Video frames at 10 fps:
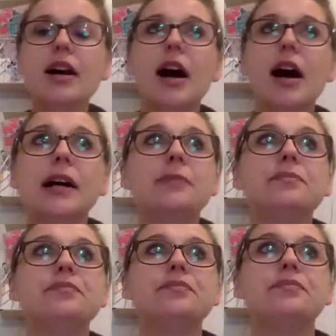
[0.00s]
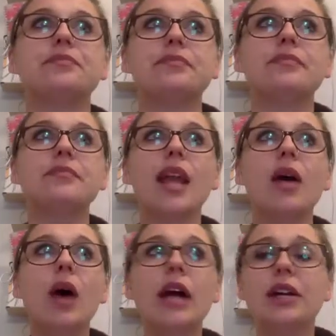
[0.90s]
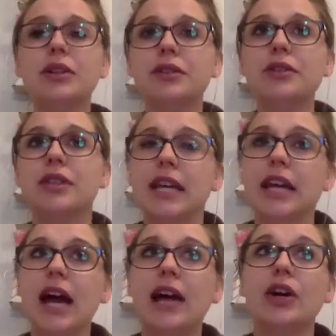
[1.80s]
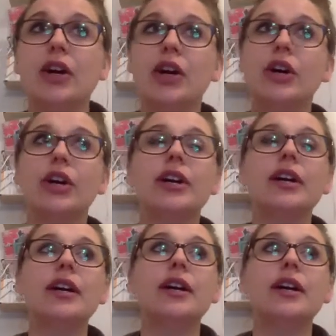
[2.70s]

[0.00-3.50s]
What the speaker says: Another thing I heard